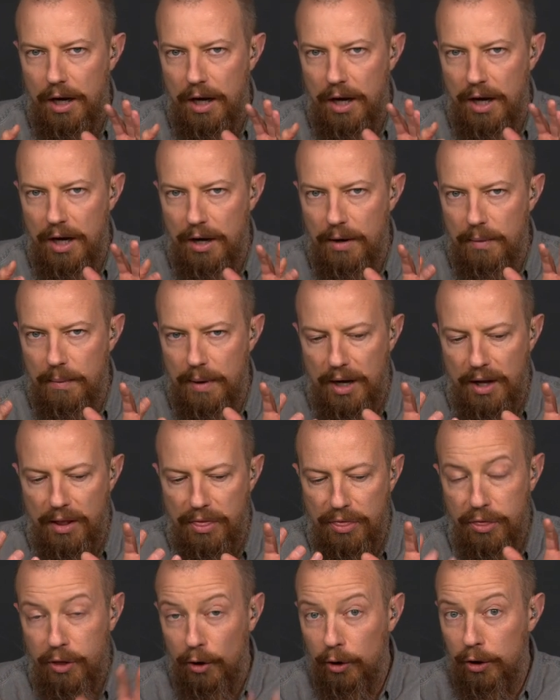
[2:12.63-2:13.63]
a, a,
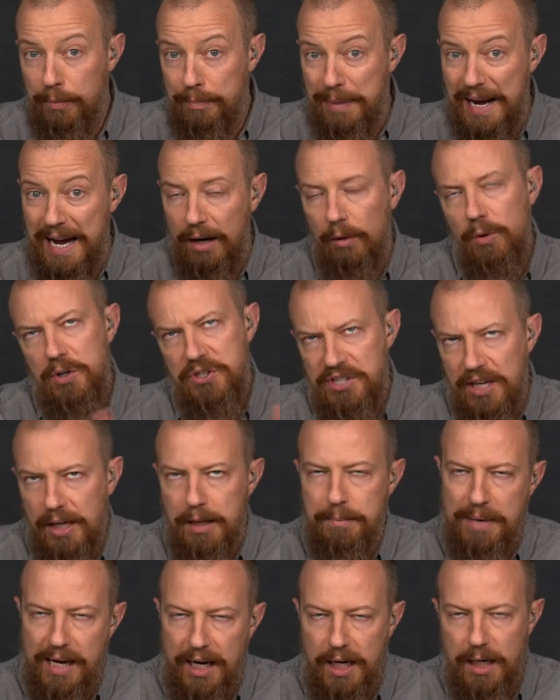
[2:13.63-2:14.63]
third back or a
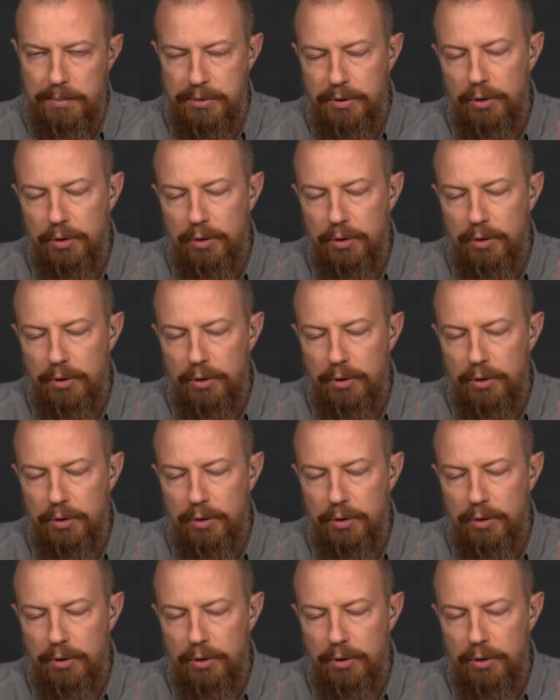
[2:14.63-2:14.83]
second backup,